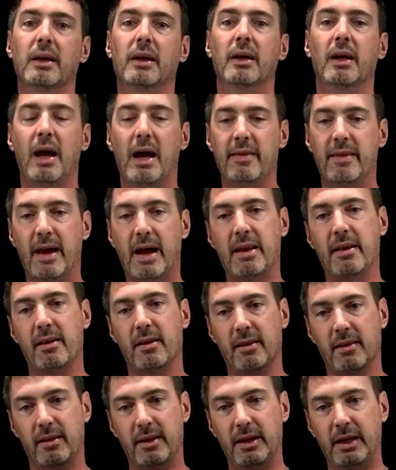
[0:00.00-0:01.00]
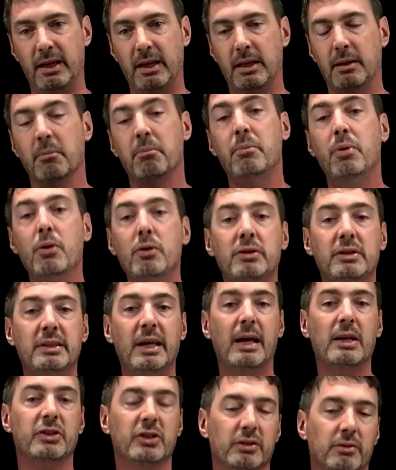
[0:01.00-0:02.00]
And then the boost
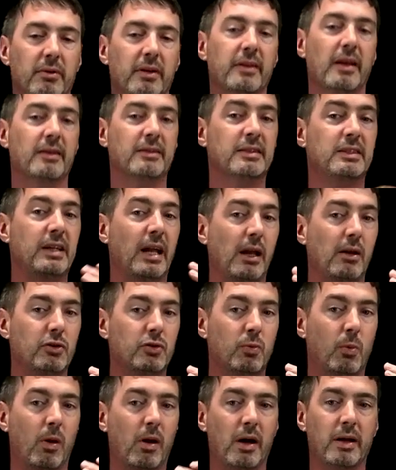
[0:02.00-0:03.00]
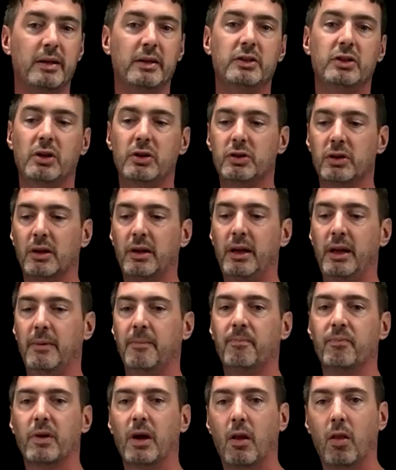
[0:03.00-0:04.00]
engine, right, that stage 1 is usually
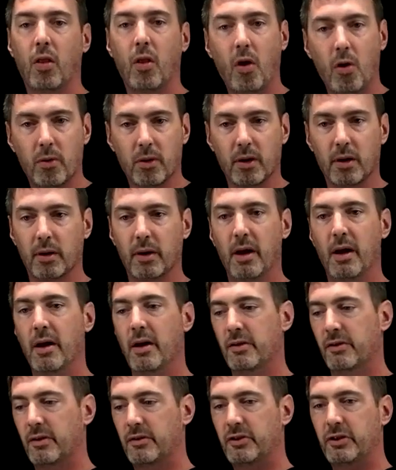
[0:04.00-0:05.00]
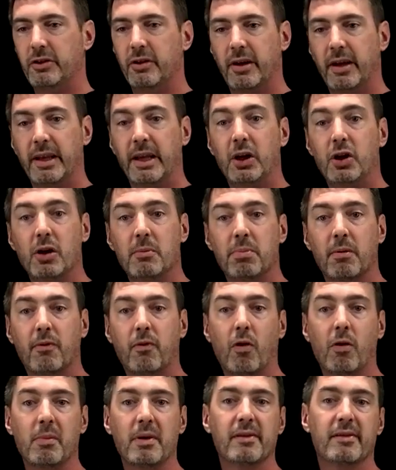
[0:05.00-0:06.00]
a lower, such that you're getting good
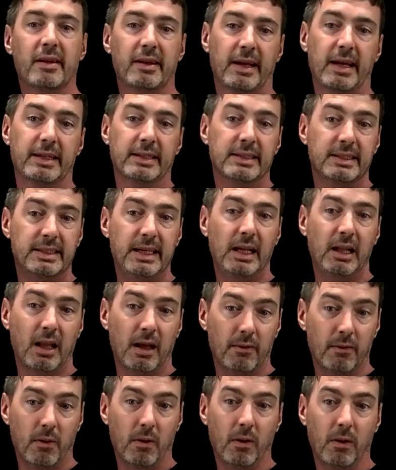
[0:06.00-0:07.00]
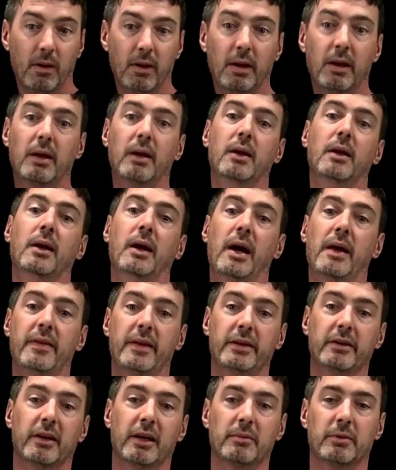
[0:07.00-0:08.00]
performance at kind of sea level, and then
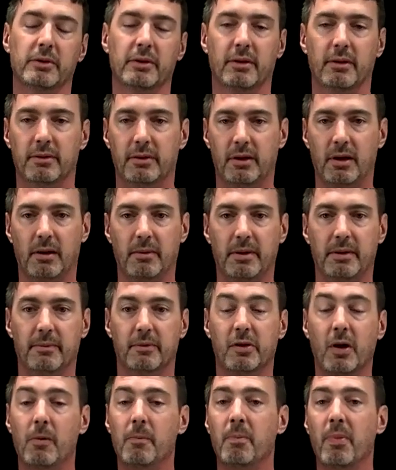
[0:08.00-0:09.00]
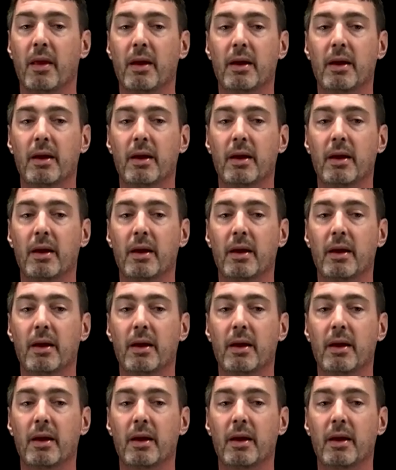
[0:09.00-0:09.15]
you're able to go in. So